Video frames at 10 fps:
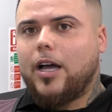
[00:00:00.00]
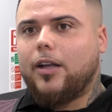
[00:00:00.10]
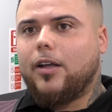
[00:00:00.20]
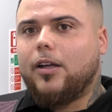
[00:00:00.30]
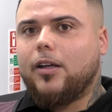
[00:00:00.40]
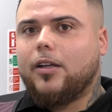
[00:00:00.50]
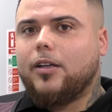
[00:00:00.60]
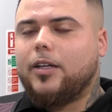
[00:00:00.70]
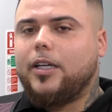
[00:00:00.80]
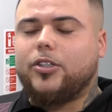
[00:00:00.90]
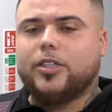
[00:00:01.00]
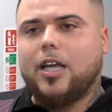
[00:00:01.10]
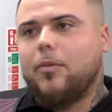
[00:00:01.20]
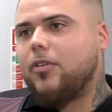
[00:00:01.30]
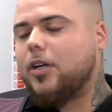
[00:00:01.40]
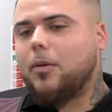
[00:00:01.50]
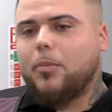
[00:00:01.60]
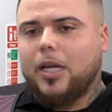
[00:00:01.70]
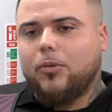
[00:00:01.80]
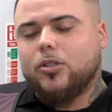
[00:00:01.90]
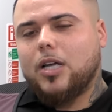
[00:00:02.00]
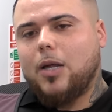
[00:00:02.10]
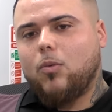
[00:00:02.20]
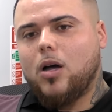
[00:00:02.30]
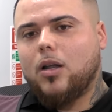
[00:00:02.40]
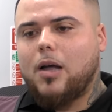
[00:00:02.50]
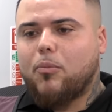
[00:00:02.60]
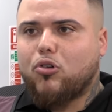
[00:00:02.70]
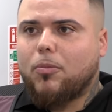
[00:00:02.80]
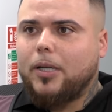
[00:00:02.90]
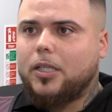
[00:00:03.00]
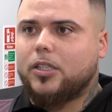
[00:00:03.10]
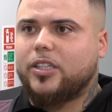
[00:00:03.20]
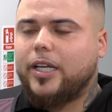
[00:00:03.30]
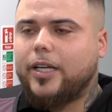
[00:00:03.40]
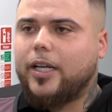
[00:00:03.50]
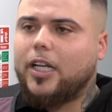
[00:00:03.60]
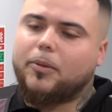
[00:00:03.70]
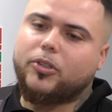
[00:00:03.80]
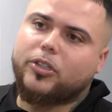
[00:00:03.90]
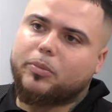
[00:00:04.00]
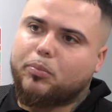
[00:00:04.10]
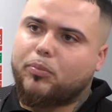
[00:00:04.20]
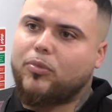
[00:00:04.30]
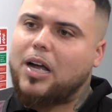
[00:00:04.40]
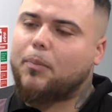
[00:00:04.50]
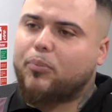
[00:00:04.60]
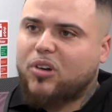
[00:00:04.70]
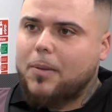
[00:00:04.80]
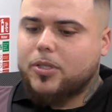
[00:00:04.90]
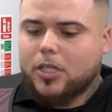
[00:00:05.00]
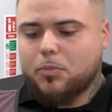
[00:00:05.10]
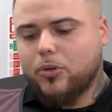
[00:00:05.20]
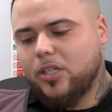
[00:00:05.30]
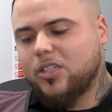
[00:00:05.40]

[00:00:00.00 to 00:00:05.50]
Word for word: And uh, he just kept fucking, but he was like, he weren't like properly sticking it in him. He was just like preps in his body.